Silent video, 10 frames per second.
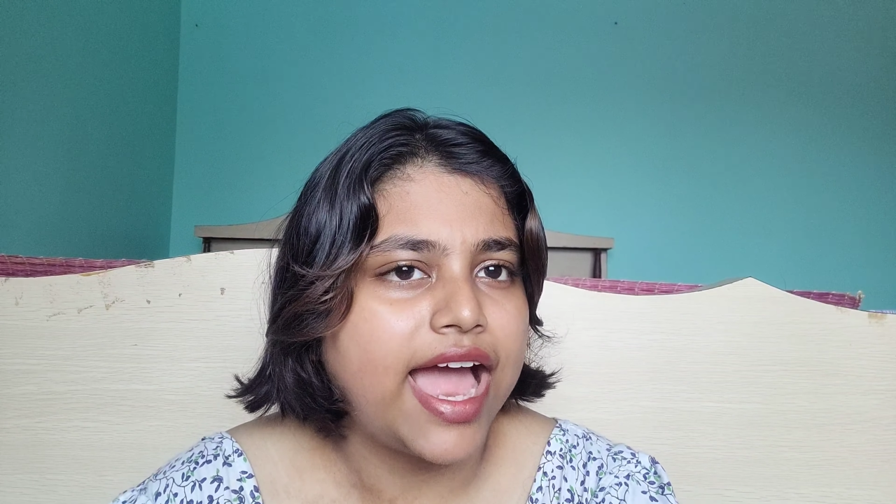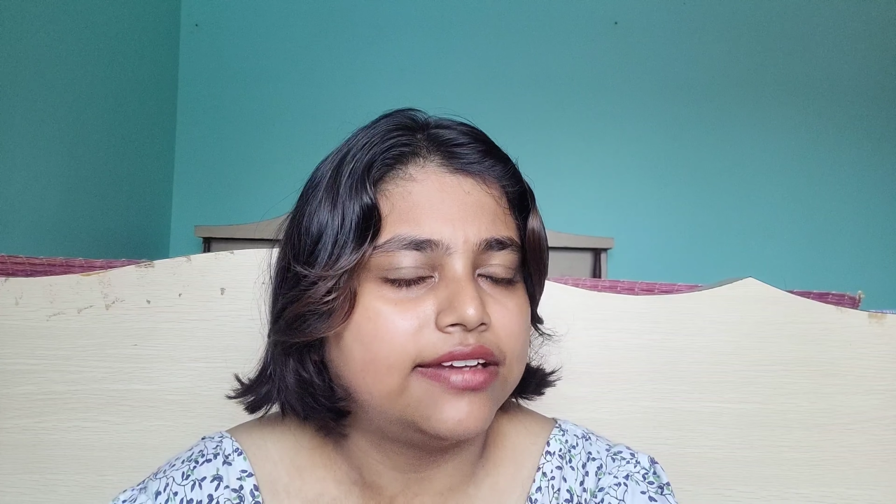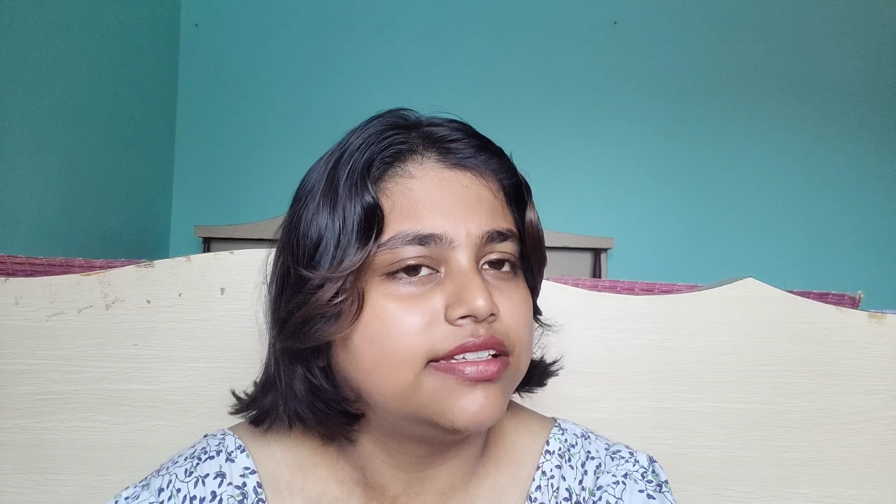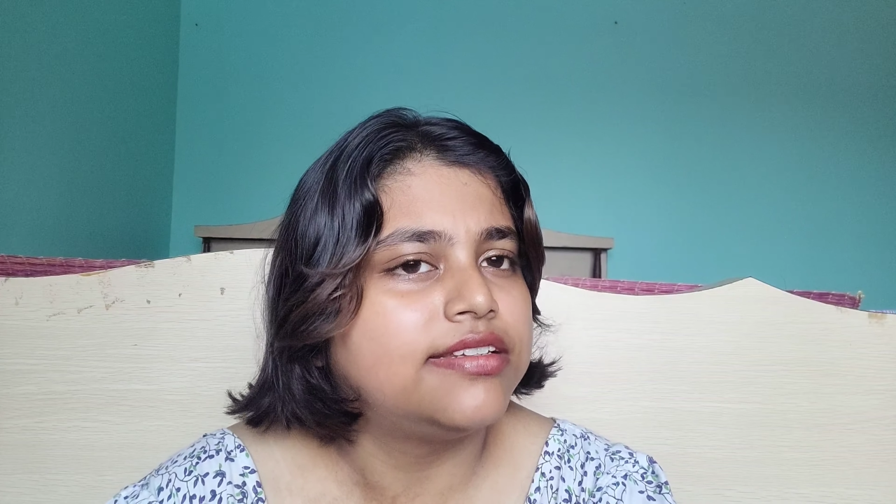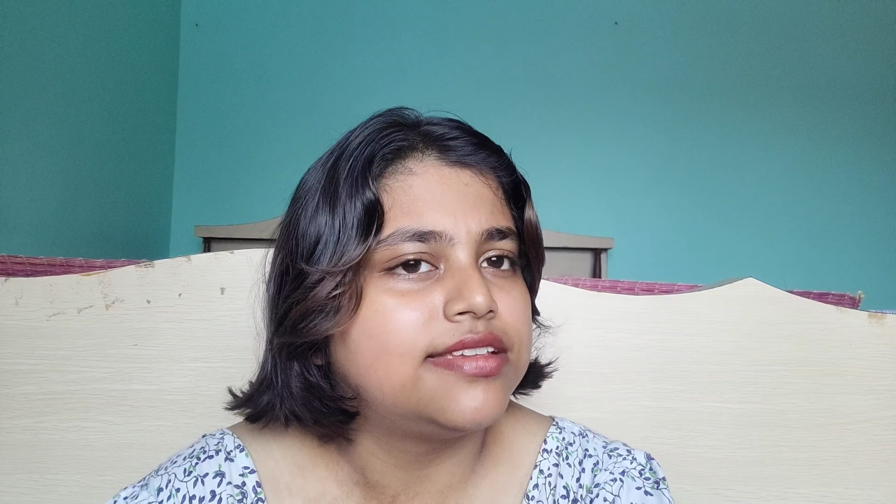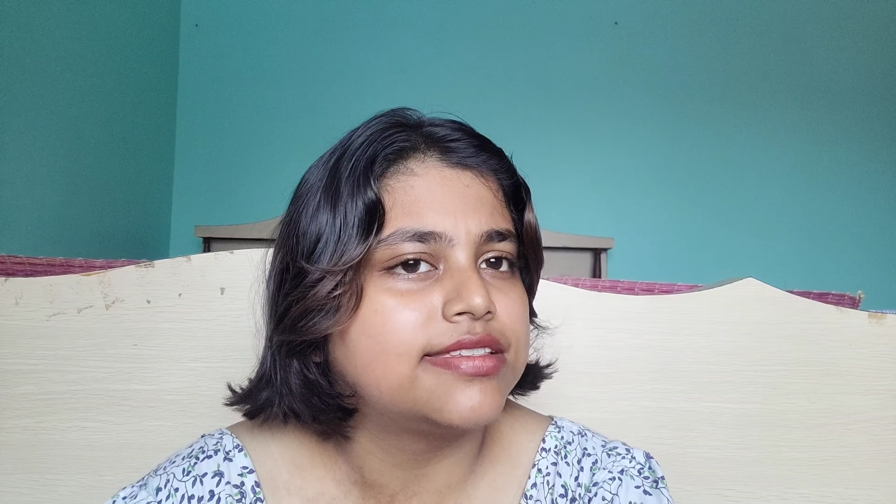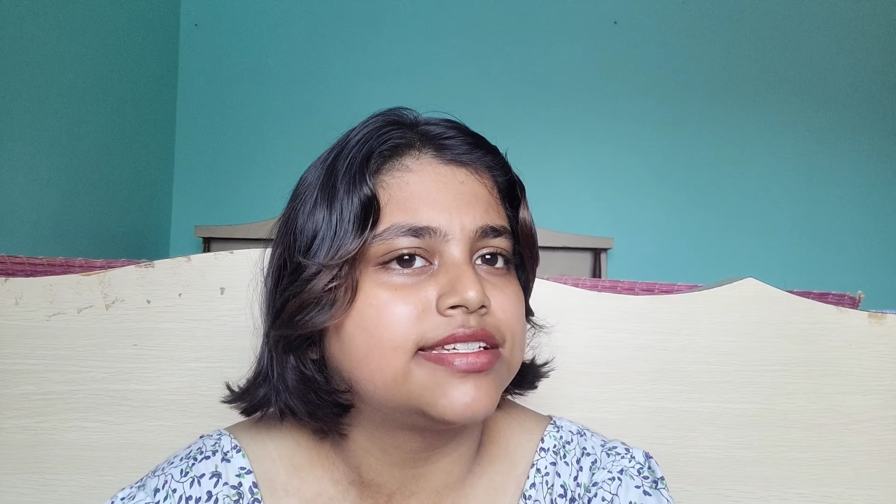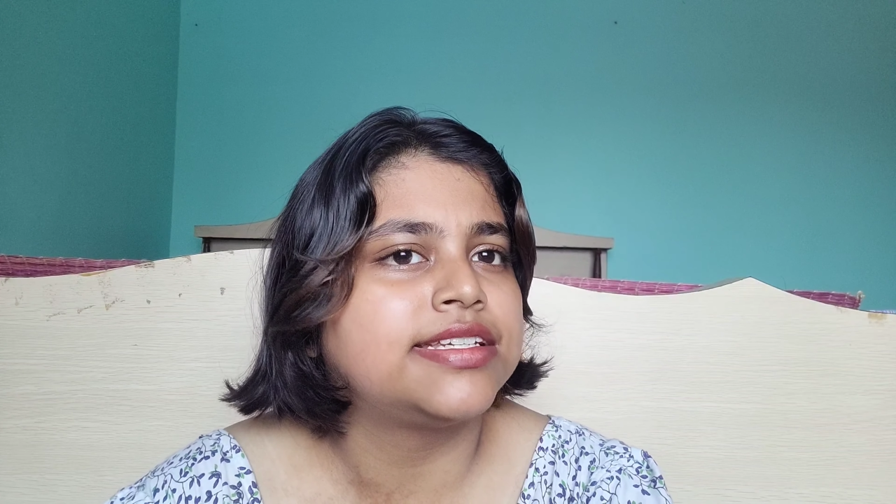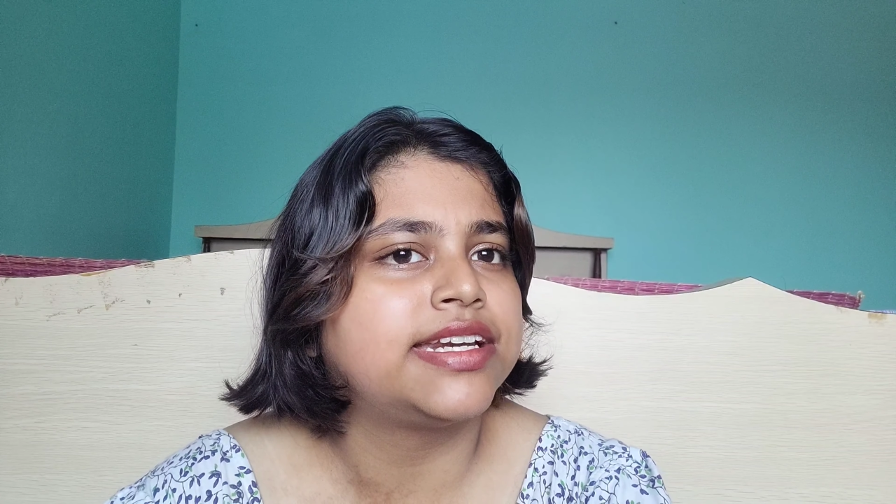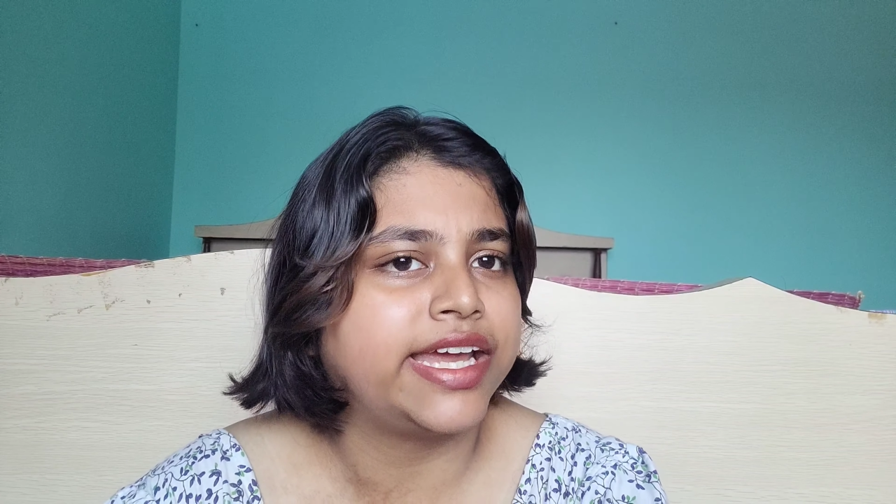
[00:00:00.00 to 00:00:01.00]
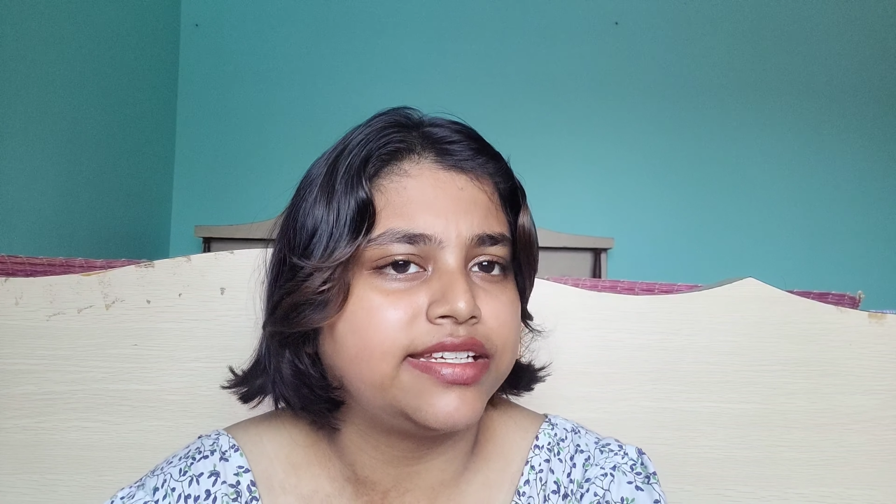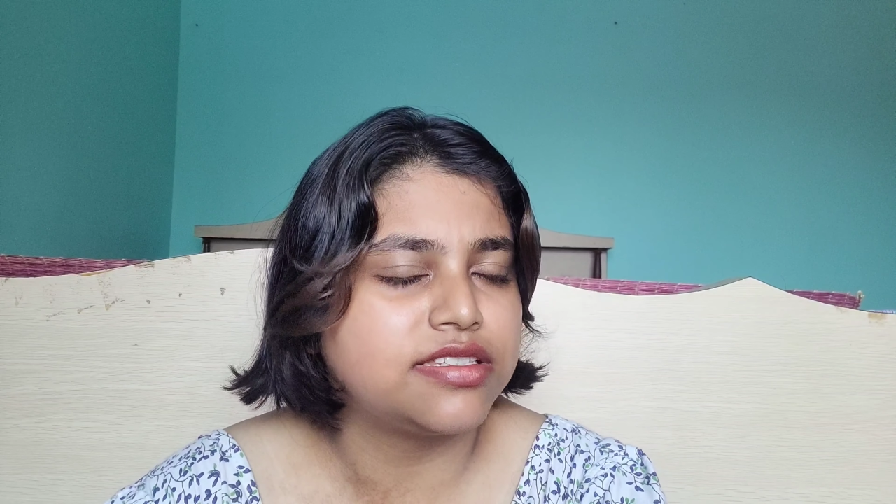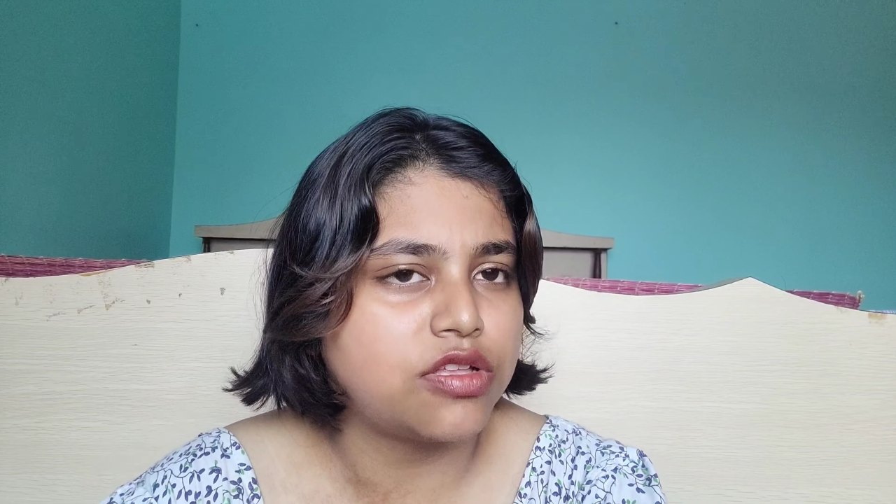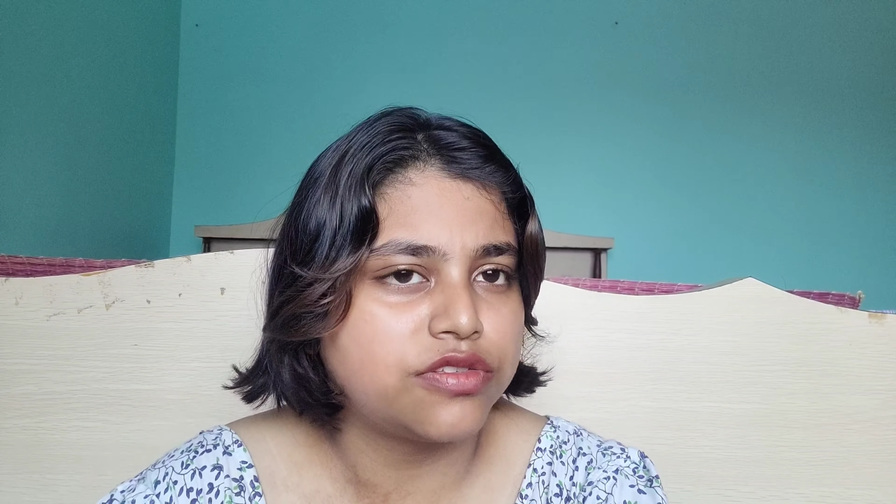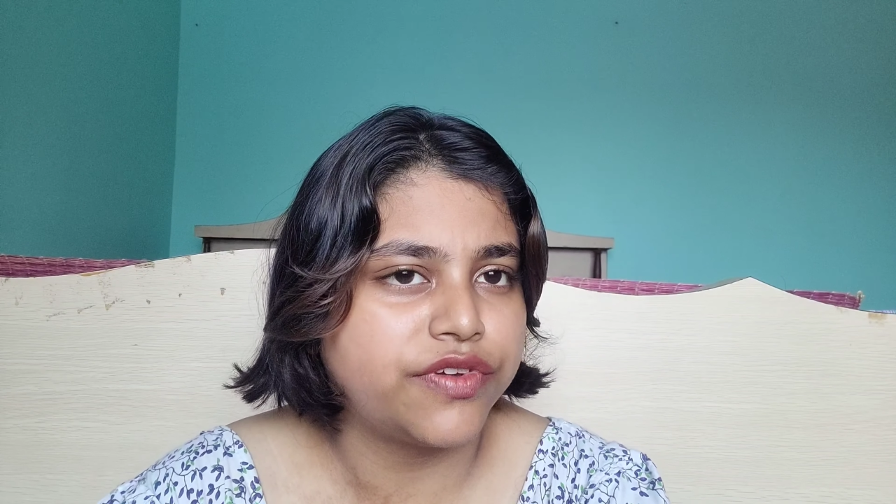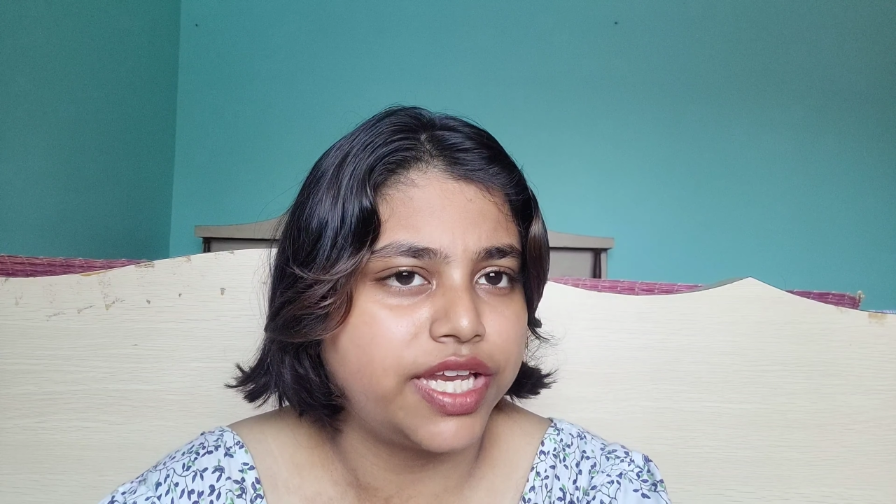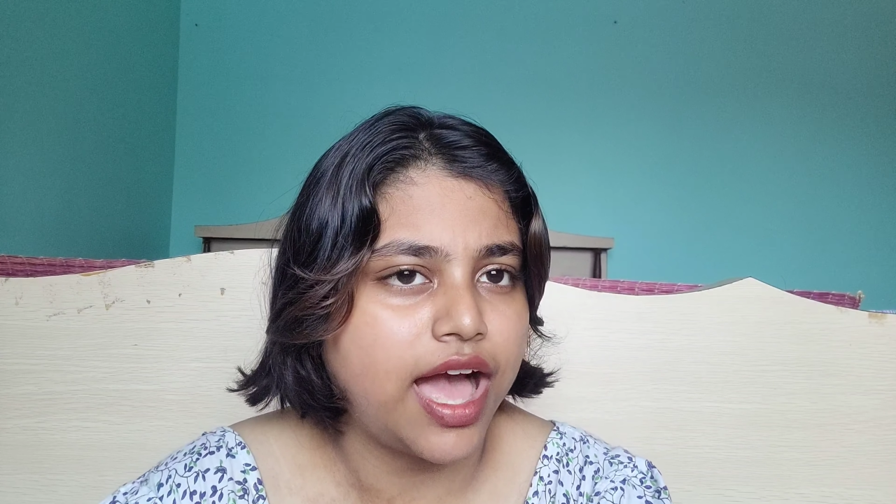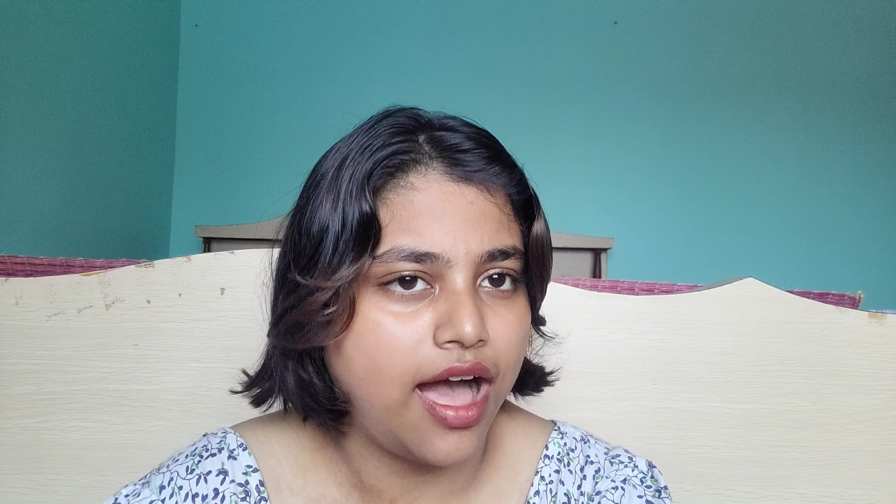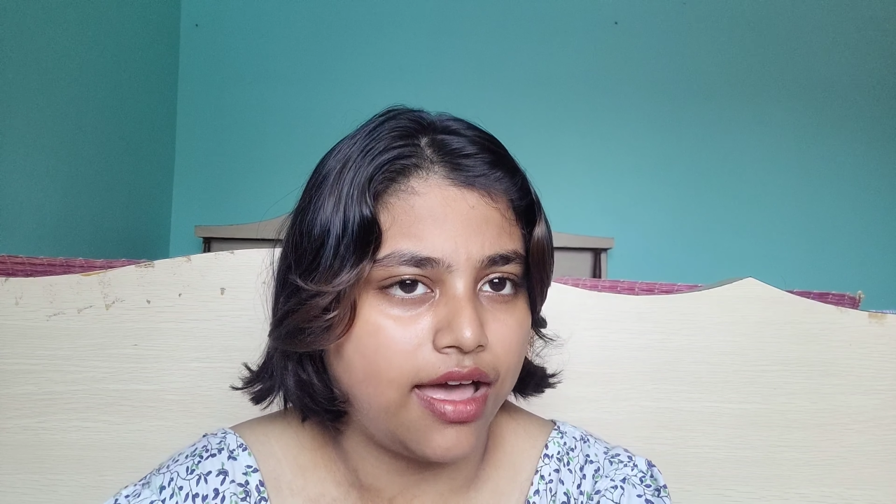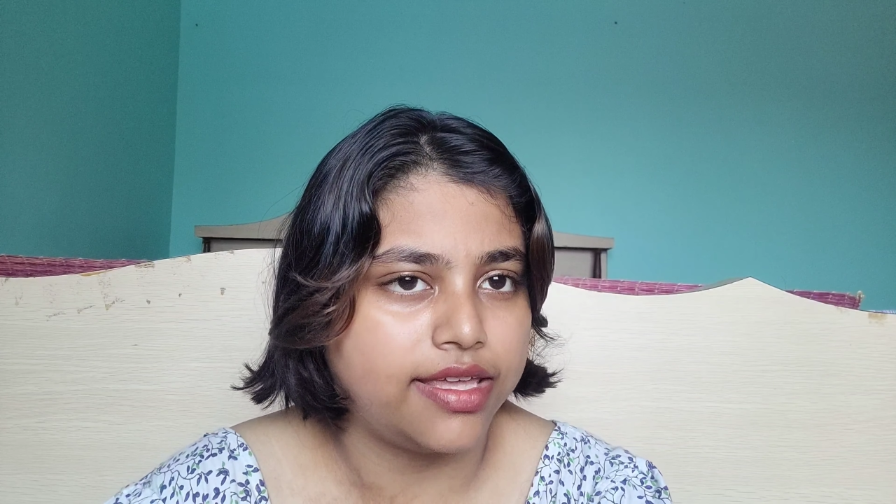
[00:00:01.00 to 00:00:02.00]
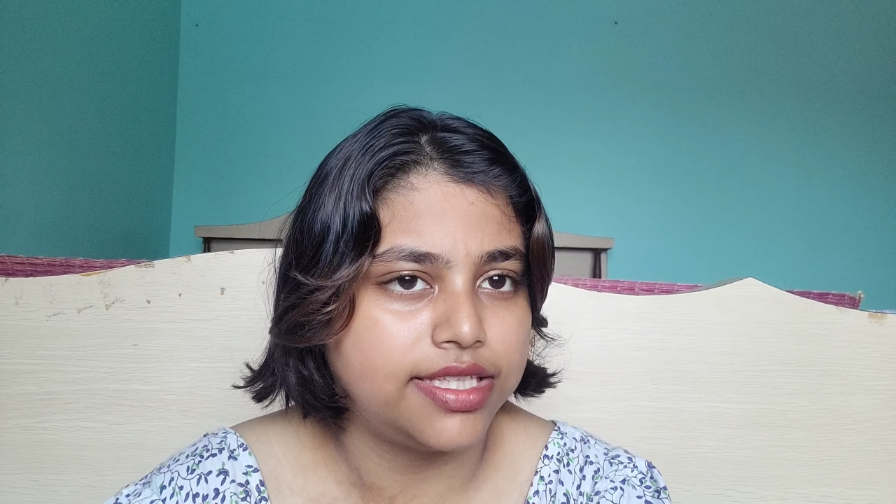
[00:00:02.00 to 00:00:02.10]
and the rejection rate is also very high,